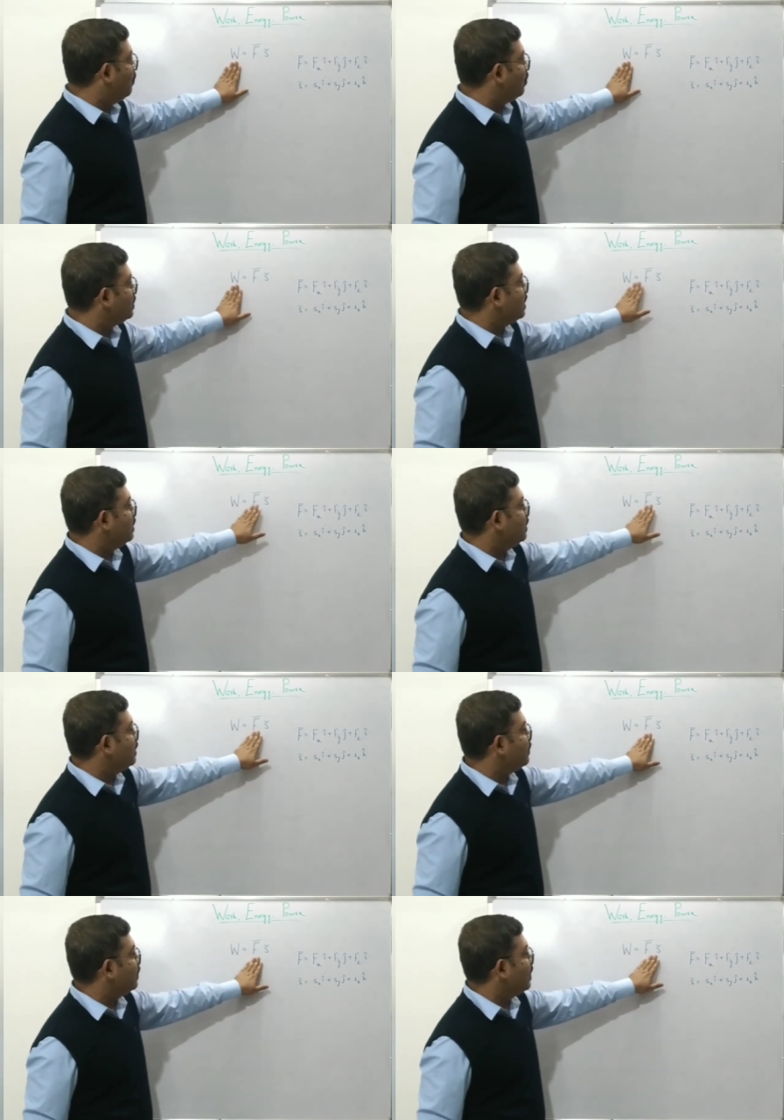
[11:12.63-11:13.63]
done
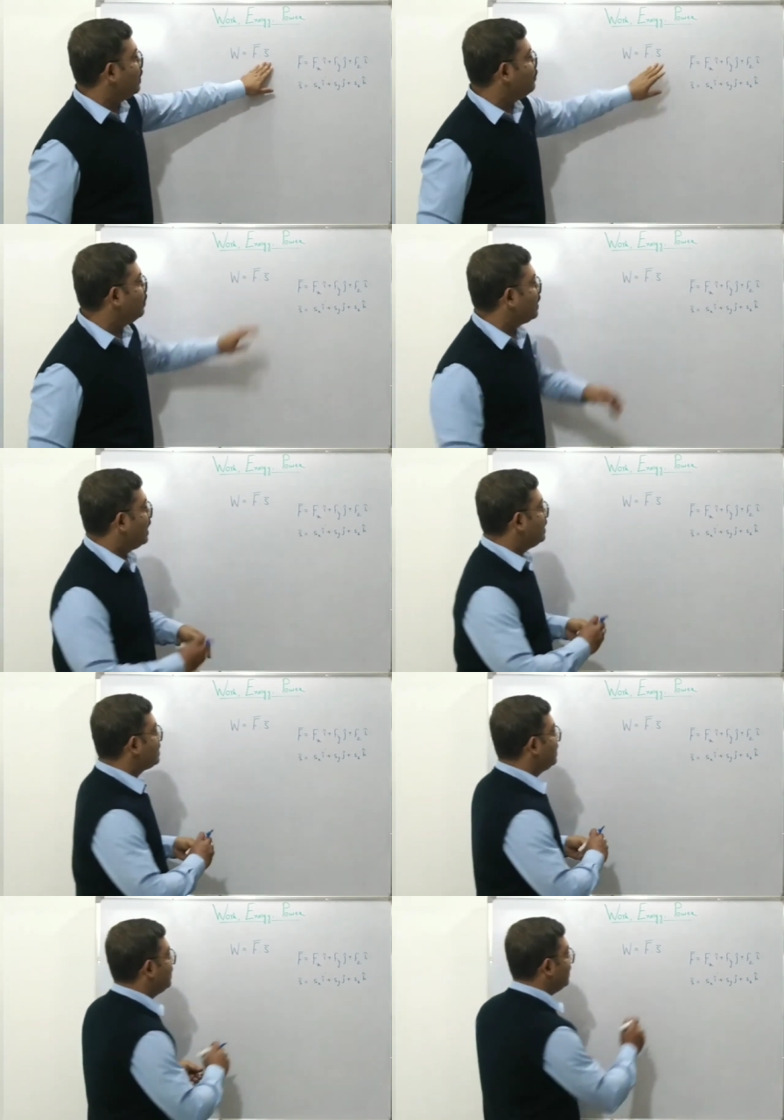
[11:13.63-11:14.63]
equal to F dot S.
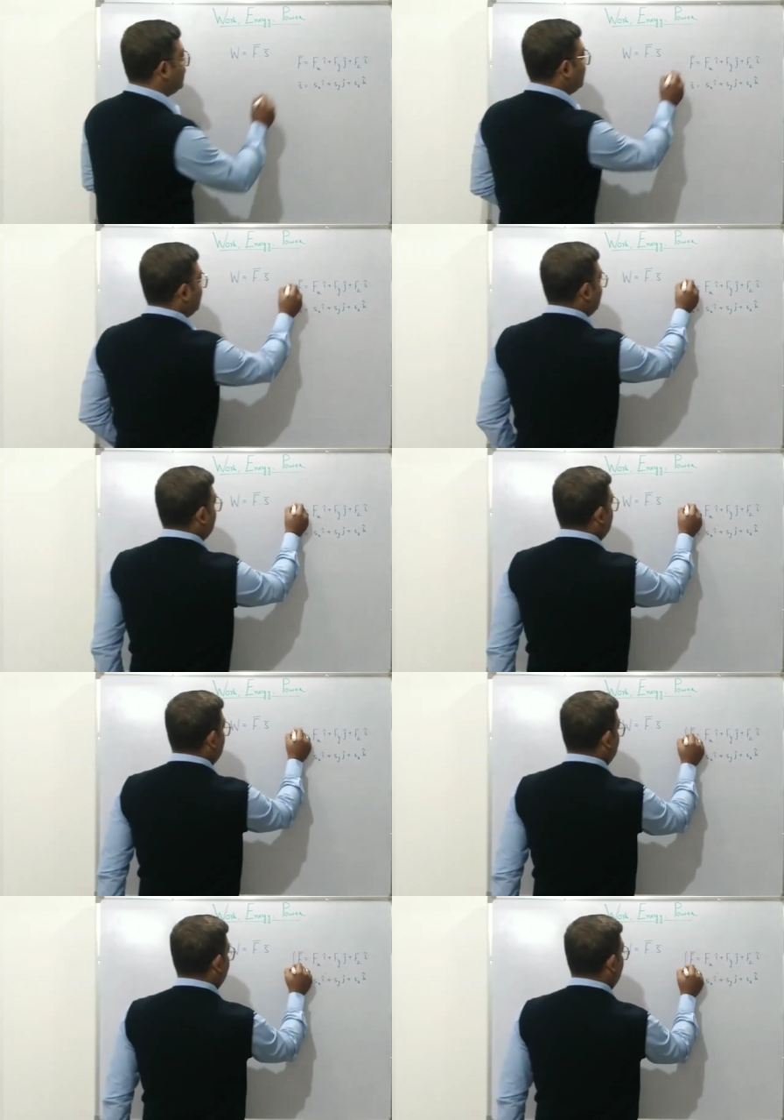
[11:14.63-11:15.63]

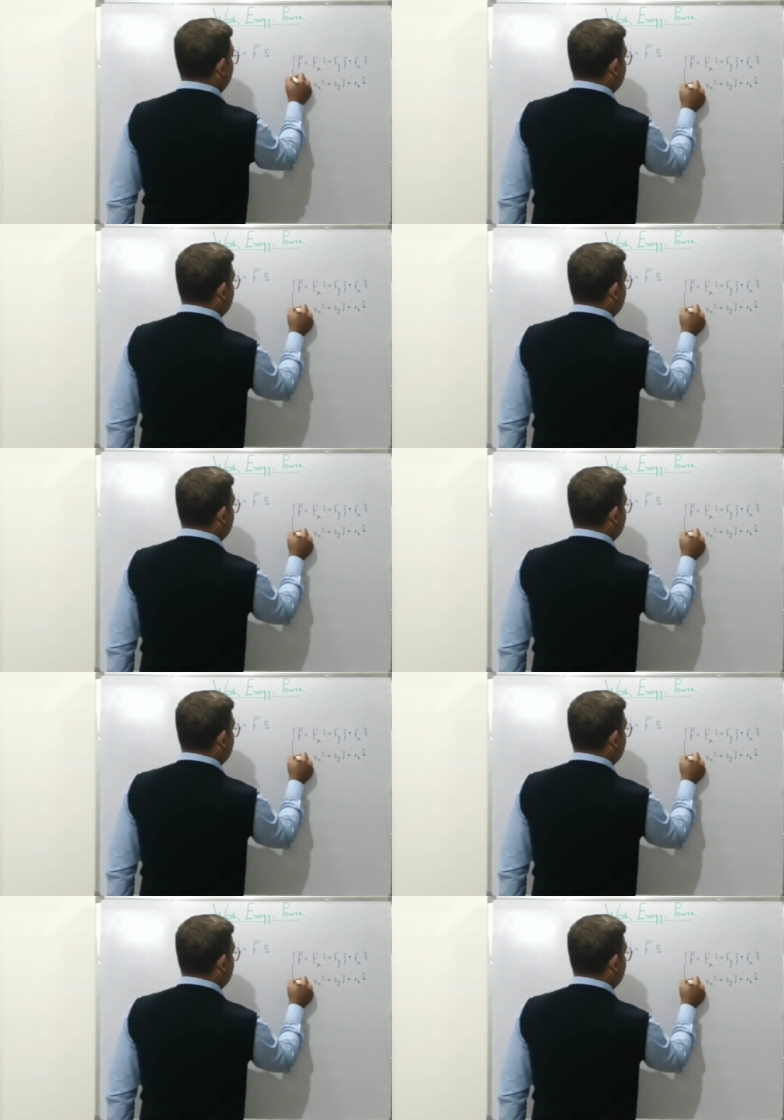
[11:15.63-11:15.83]
From